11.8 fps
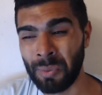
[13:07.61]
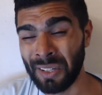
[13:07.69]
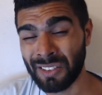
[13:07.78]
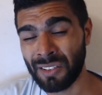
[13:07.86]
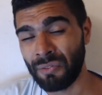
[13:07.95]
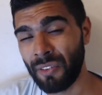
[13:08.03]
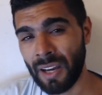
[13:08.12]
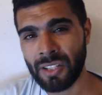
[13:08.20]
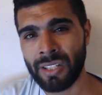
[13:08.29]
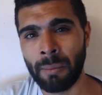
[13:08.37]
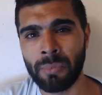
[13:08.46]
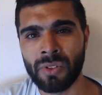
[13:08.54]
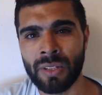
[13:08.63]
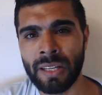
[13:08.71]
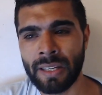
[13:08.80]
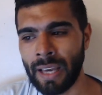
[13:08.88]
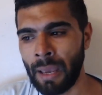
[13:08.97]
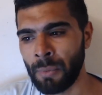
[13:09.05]
And it's the first Champions
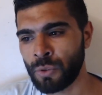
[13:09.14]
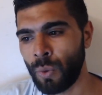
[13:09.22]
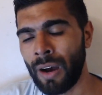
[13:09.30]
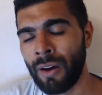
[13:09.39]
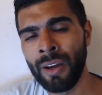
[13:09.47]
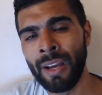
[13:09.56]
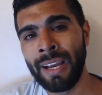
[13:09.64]
League game as well.